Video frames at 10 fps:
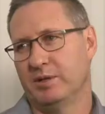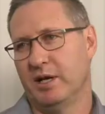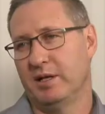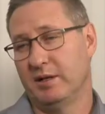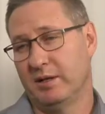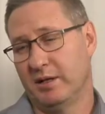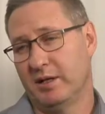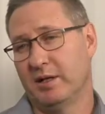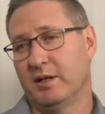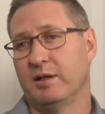and
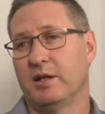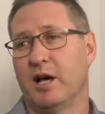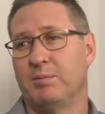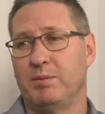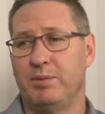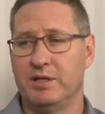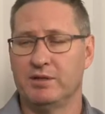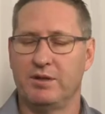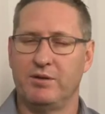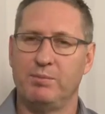uh, the IPPs,
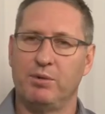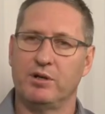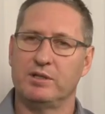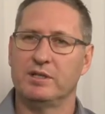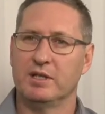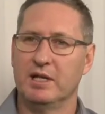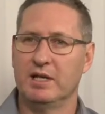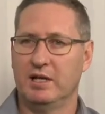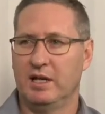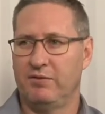the three parties,
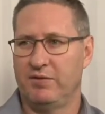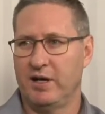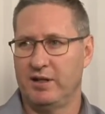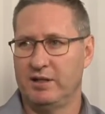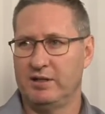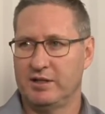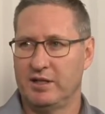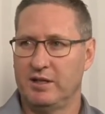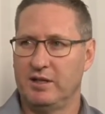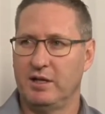had found each
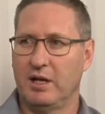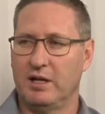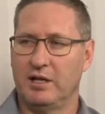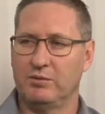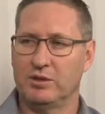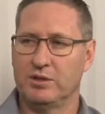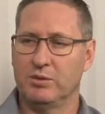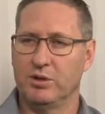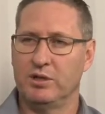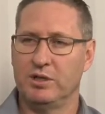other. He, uh, that was the
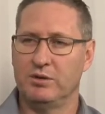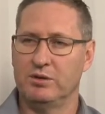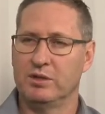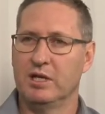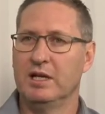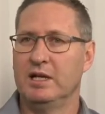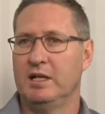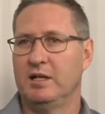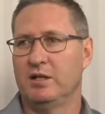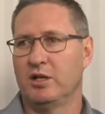word he used.
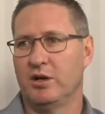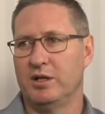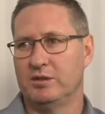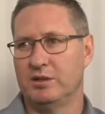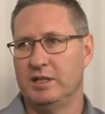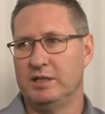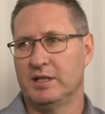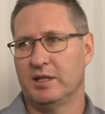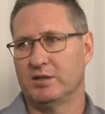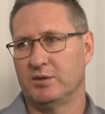He didn't go into
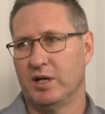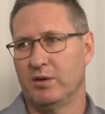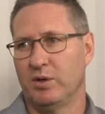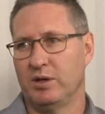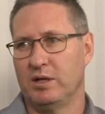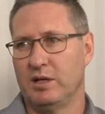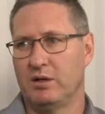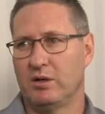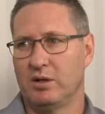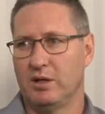details around what the,
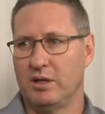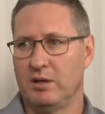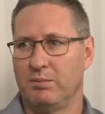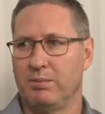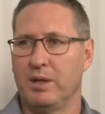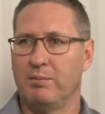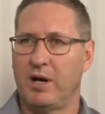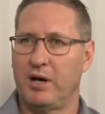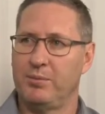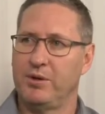the, the
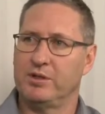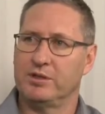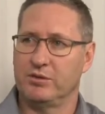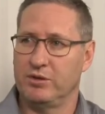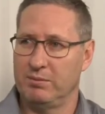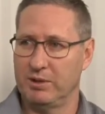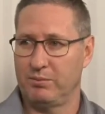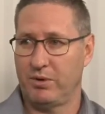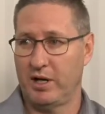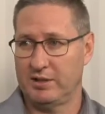power purchase
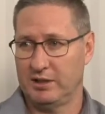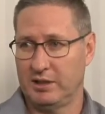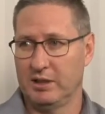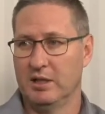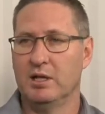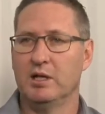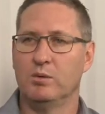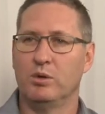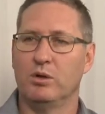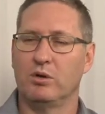agreement pricing
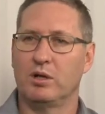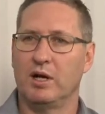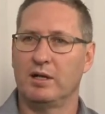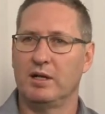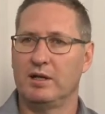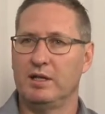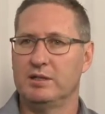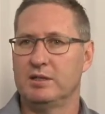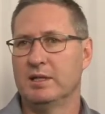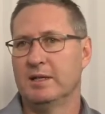would look like. Now, these